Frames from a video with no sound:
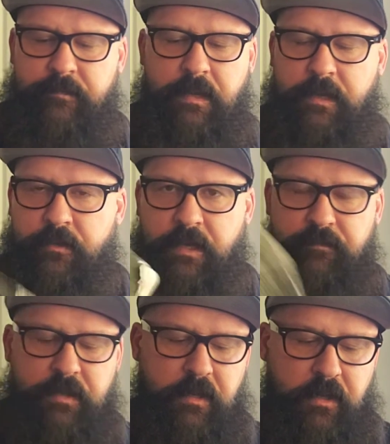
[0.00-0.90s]
I couldn't
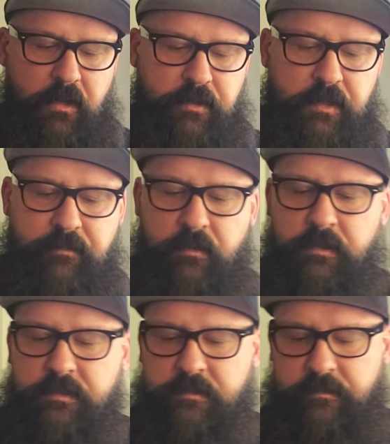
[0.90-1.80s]
even tell you all the different
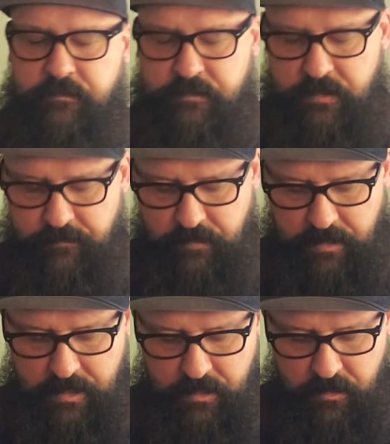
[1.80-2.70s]
lists of stuff I
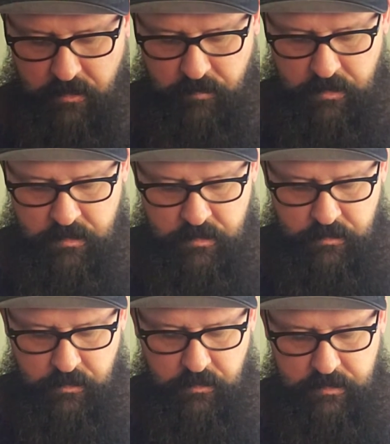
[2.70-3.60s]
got in there, but
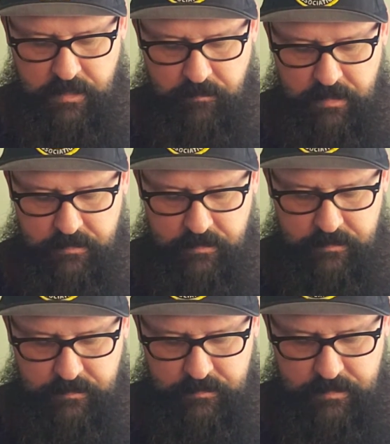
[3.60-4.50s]
the good thing about
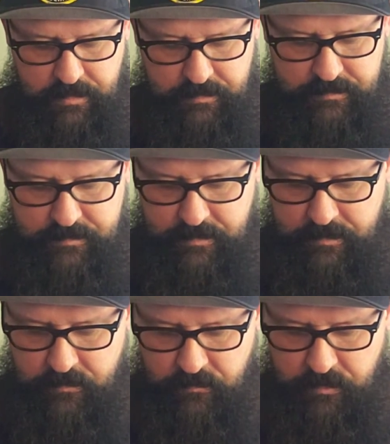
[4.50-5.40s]
this is I can stick
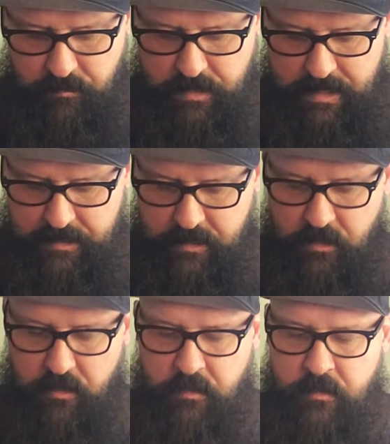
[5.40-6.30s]
it on the back
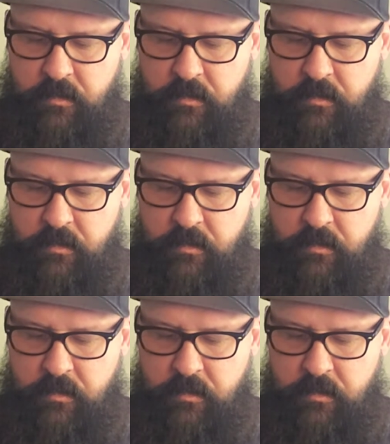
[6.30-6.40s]
here.